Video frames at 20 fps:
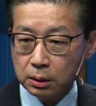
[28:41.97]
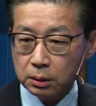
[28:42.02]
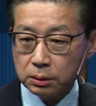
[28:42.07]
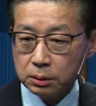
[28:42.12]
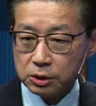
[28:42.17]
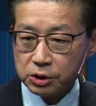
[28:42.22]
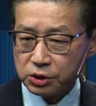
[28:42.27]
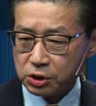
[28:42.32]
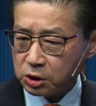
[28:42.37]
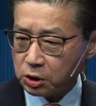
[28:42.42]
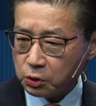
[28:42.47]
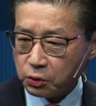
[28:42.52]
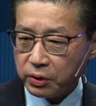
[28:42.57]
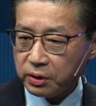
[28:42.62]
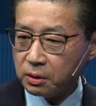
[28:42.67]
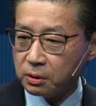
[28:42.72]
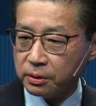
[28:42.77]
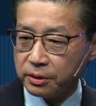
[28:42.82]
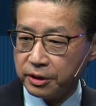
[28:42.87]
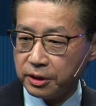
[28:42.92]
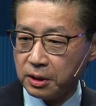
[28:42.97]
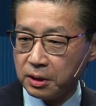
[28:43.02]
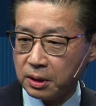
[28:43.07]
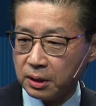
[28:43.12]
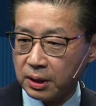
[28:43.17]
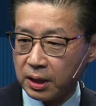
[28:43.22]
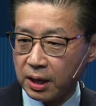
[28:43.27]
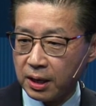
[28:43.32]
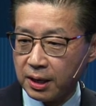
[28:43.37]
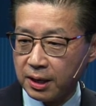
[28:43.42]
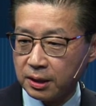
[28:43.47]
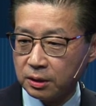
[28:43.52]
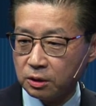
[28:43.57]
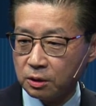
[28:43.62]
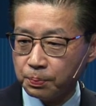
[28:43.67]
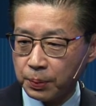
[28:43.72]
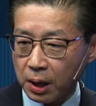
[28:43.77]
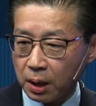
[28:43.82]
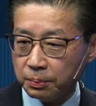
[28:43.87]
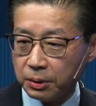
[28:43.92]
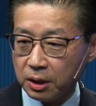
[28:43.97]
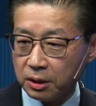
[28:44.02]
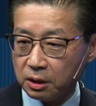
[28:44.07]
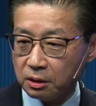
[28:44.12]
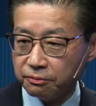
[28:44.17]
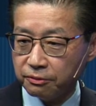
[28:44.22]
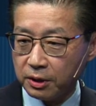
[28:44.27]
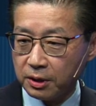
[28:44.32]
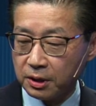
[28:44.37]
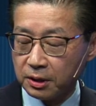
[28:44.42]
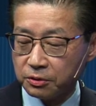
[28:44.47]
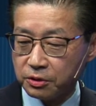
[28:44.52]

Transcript: just doing her thing at a public event,